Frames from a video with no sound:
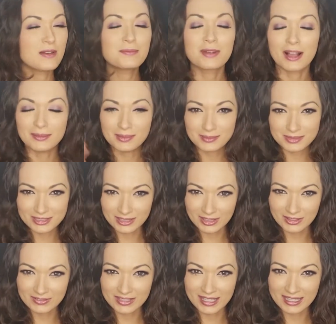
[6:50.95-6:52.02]
problem
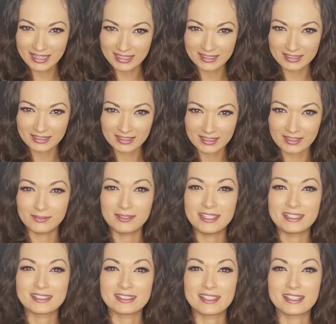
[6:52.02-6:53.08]
solve getting her little
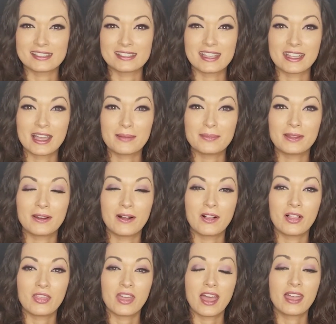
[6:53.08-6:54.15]
wings to stick up and
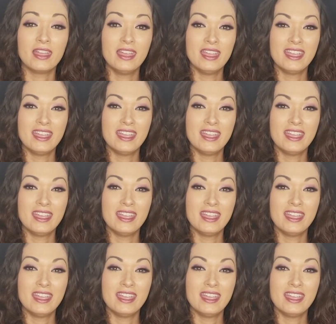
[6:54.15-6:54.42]
all of that.